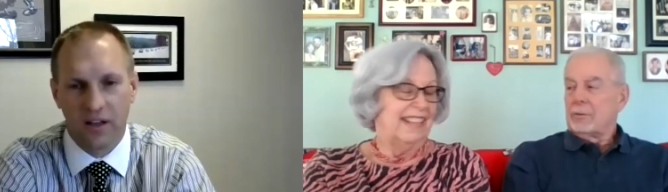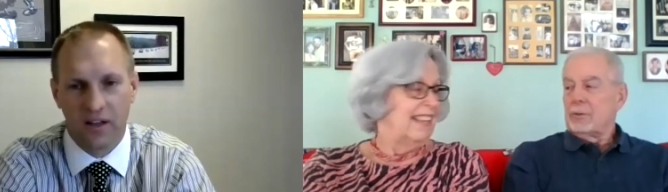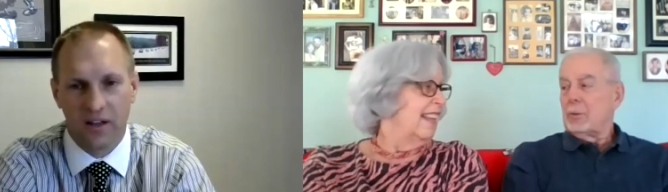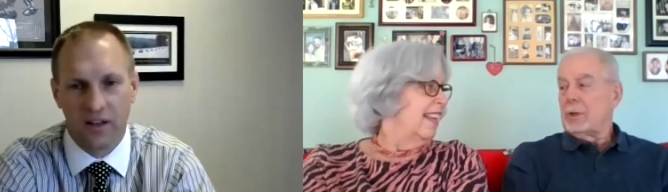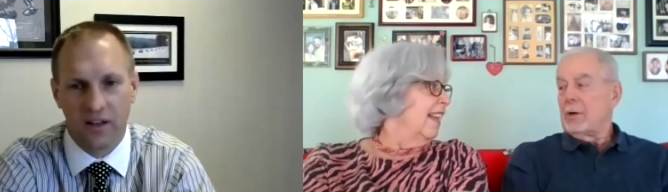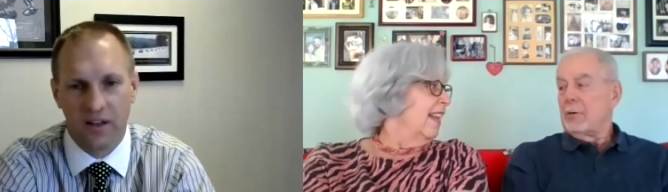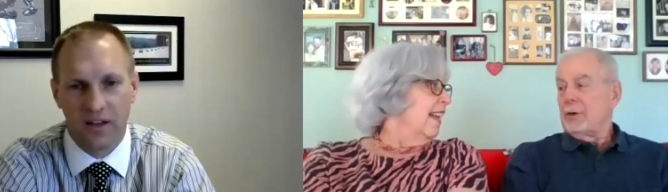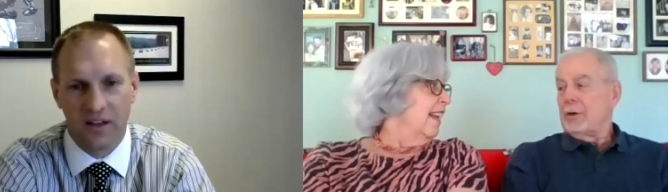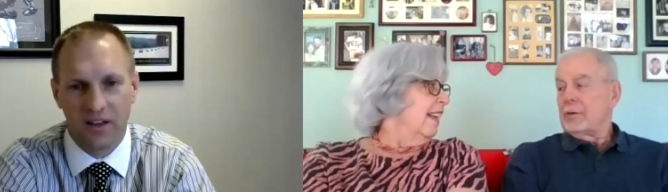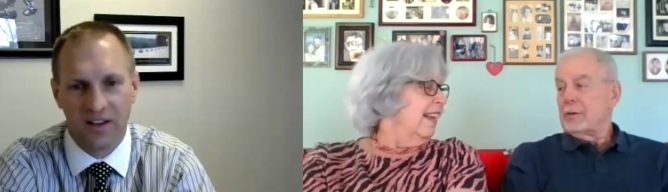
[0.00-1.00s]
Speaker 1: Do you want to go
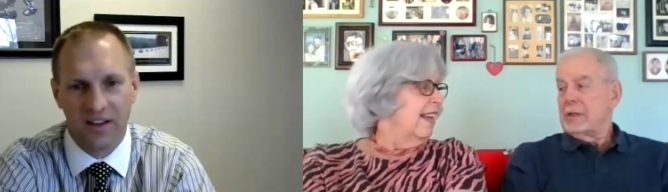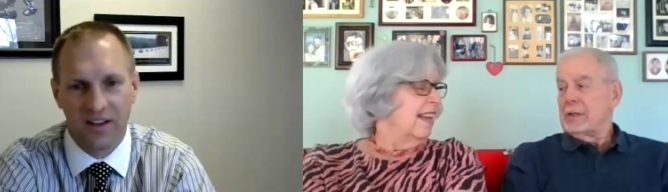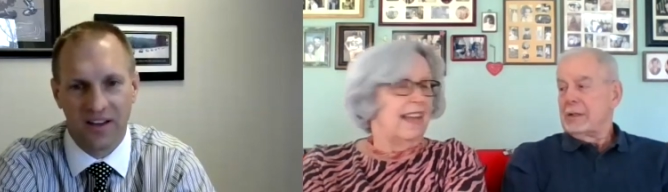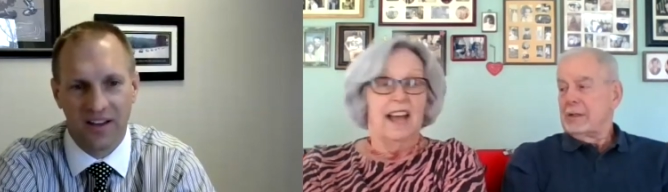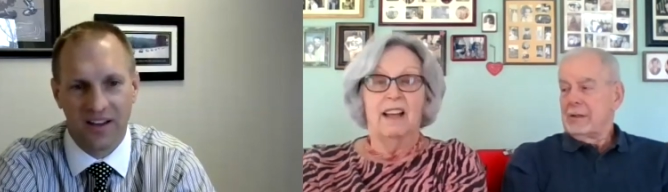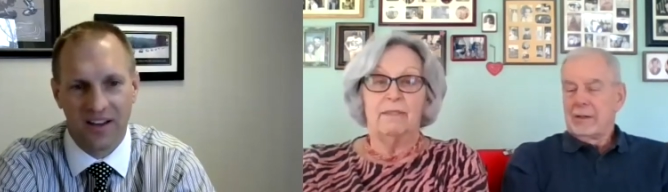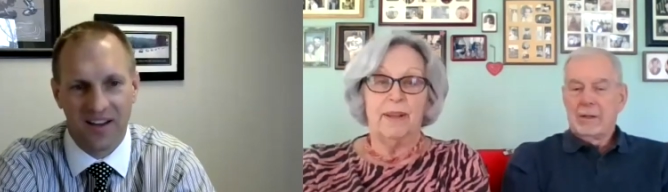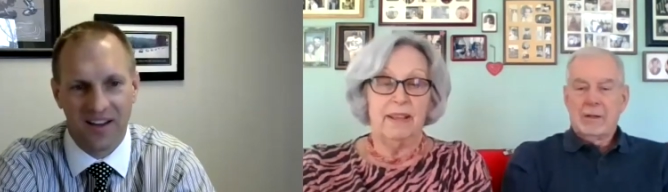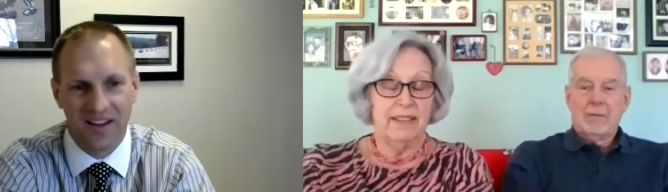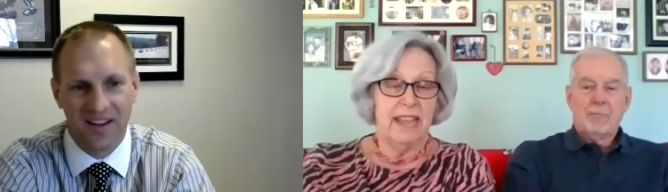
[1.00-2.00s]
first?
Speaker 2: Uh,
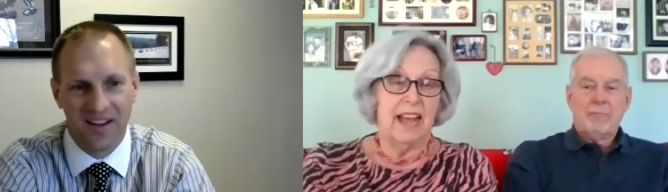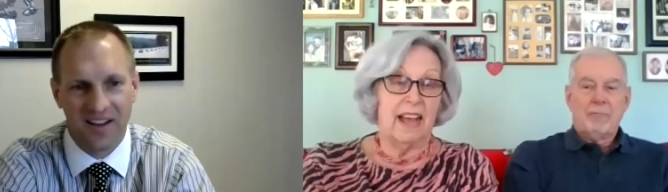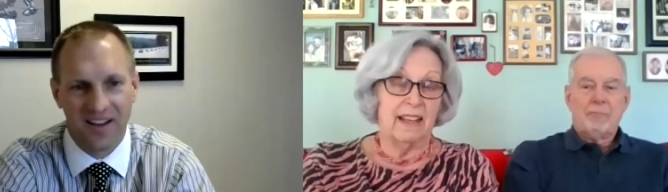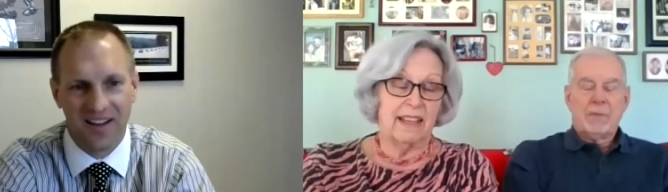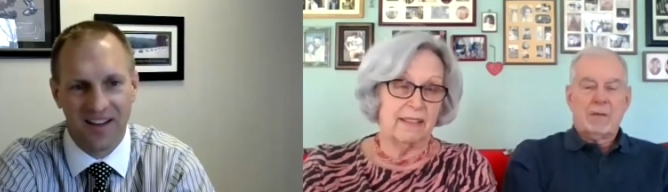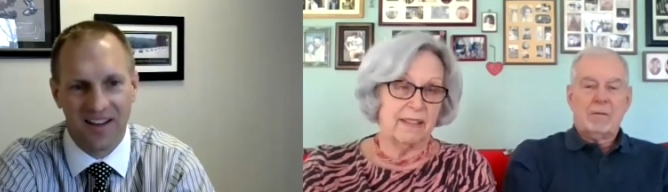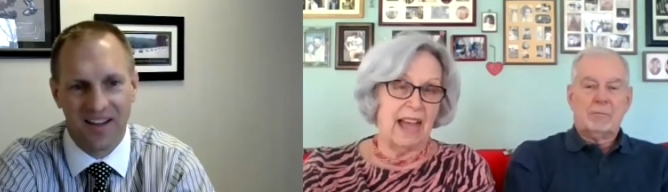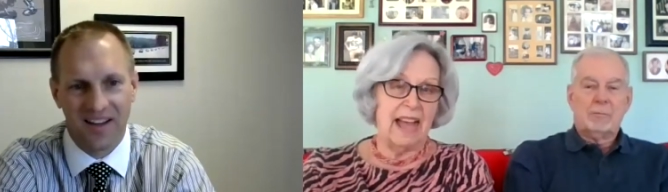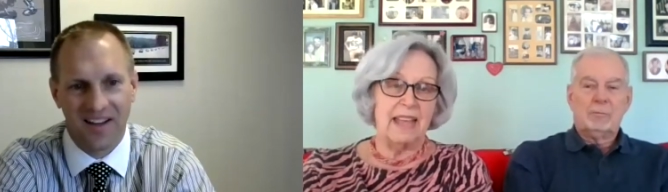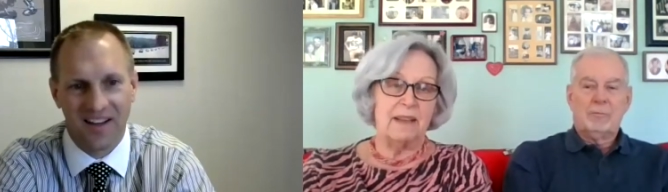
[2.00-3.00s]
yeah,
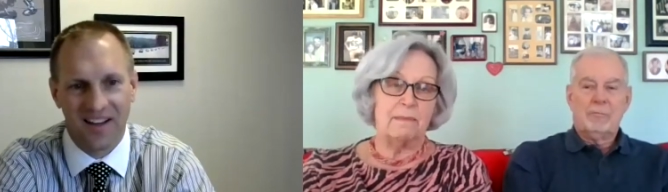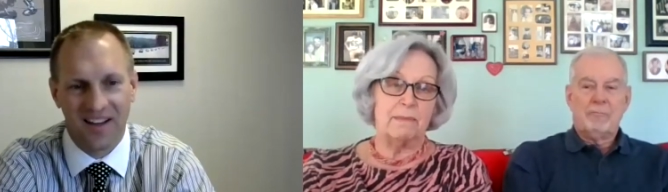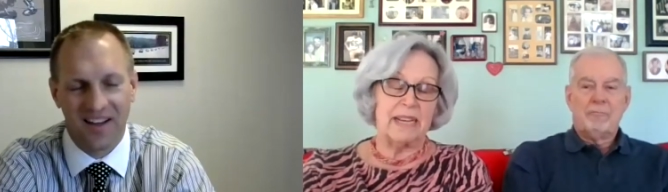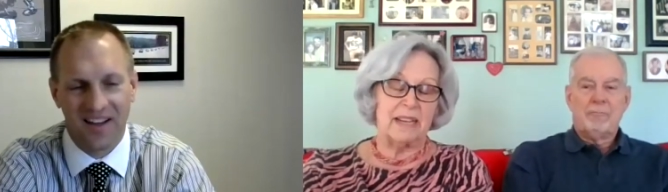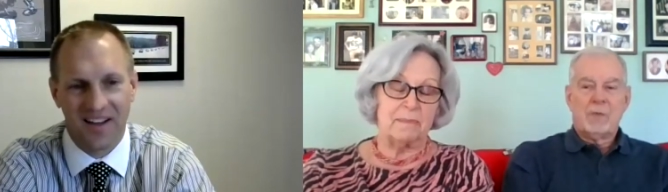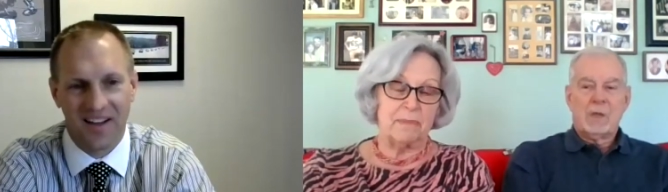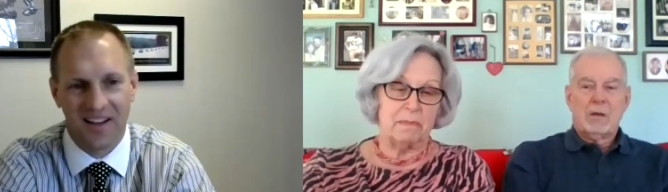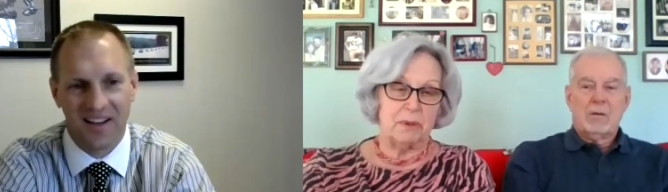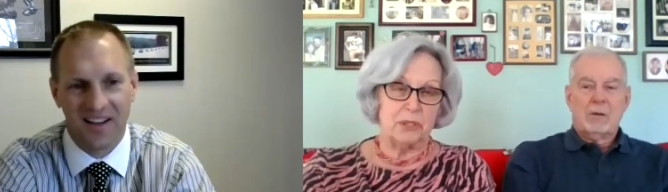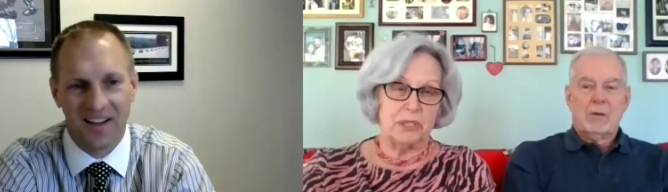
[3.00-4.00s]
I am a, a
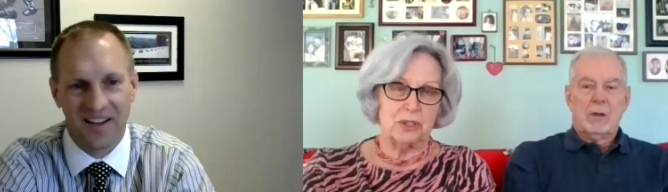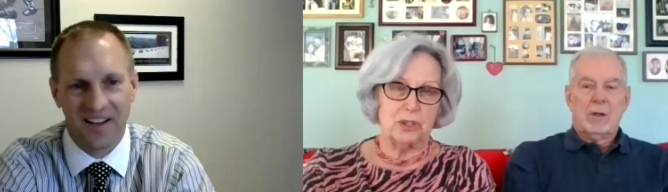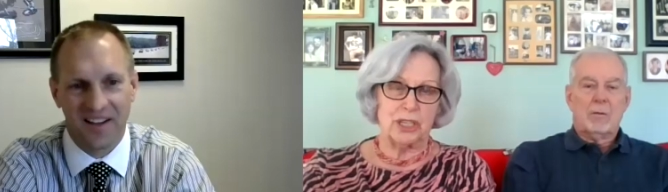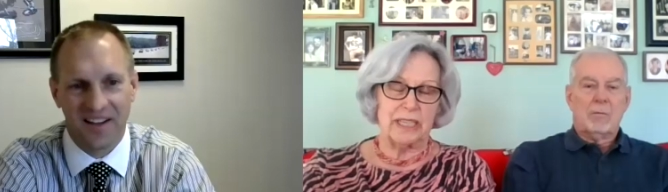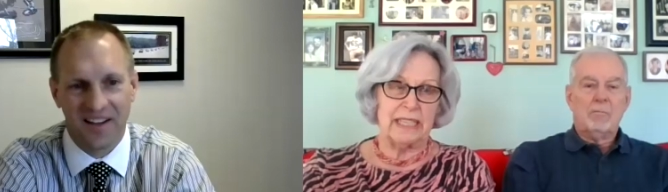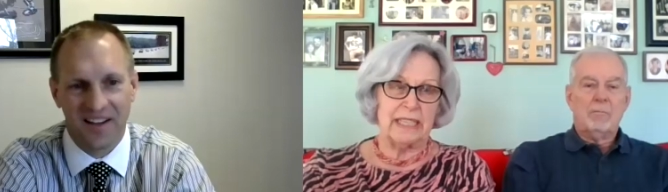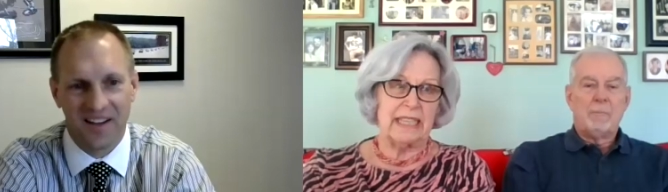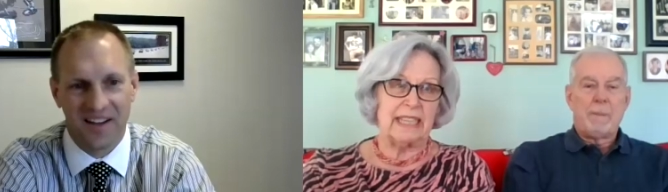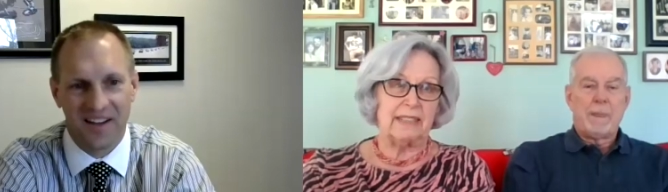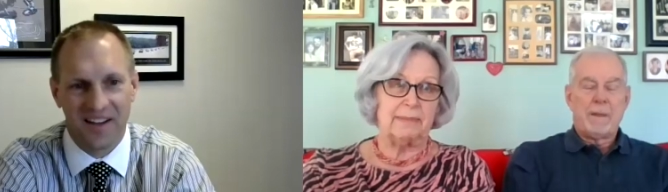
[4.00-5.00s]
musician.
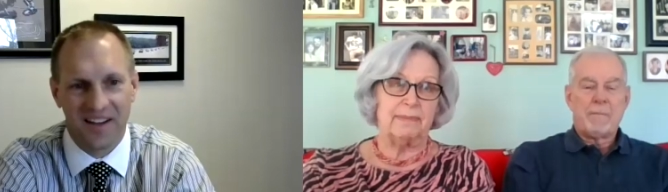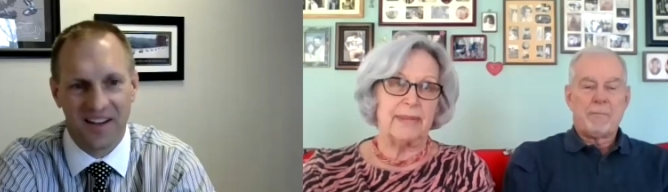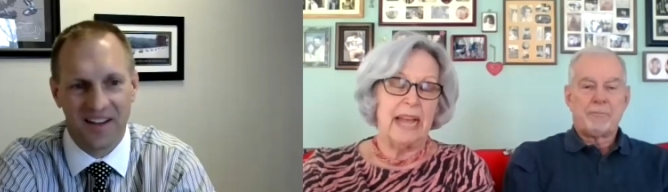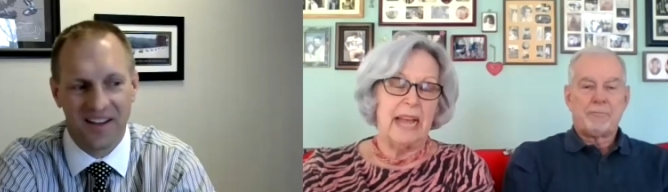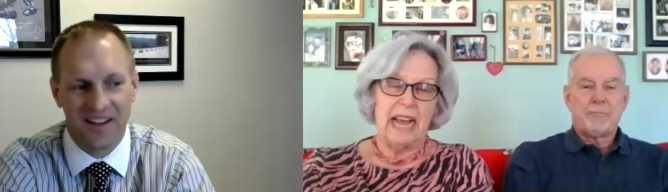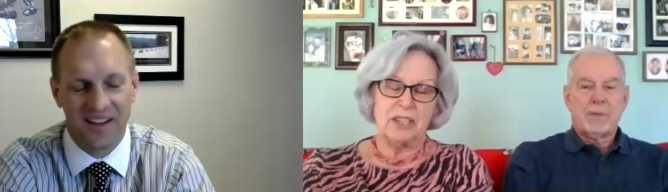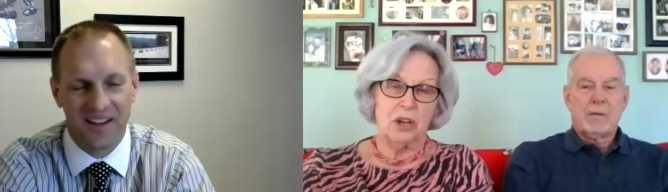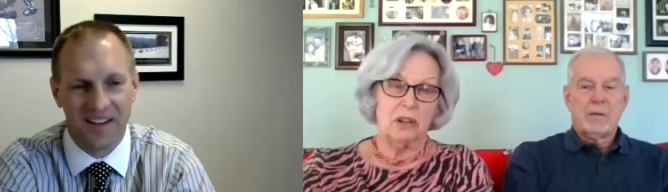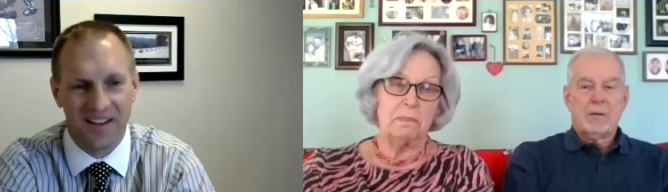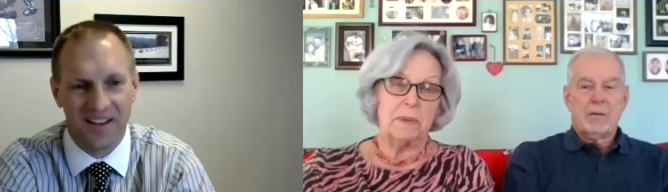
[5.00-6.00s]
Uh, I
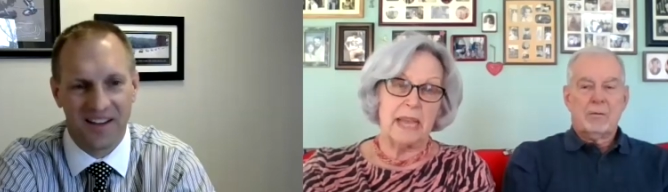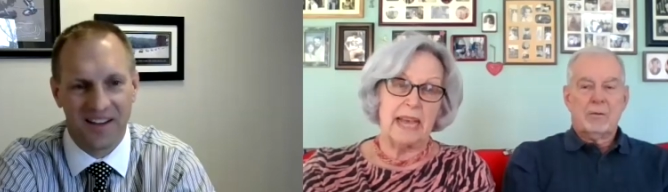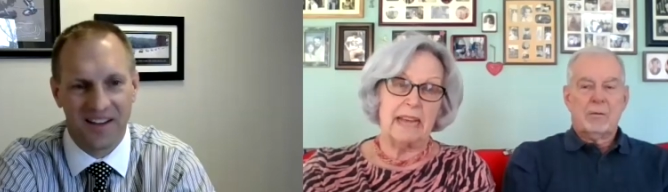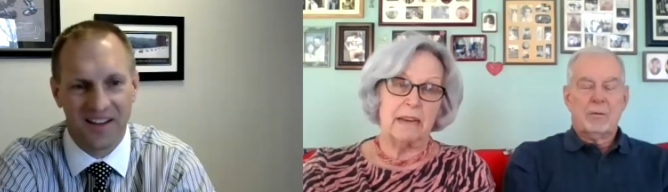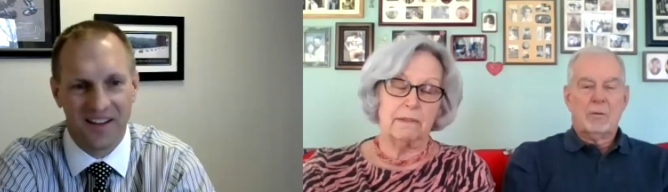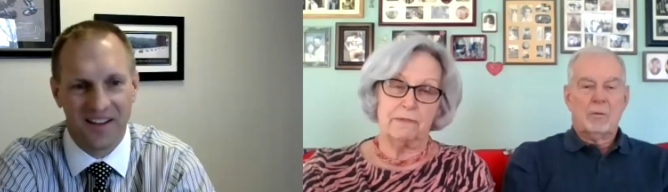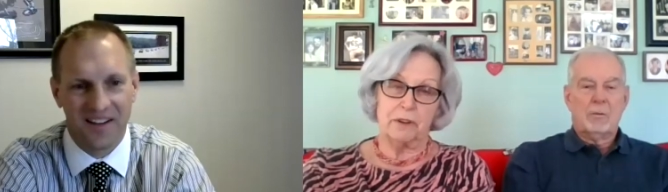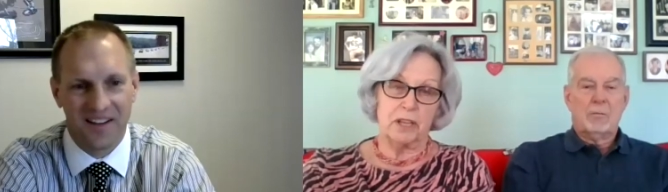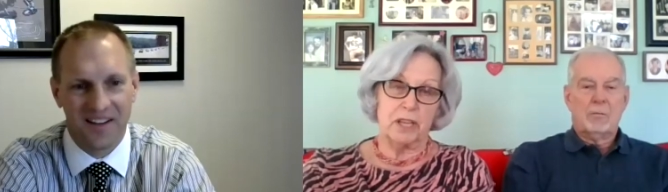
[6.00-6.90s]
taught piano for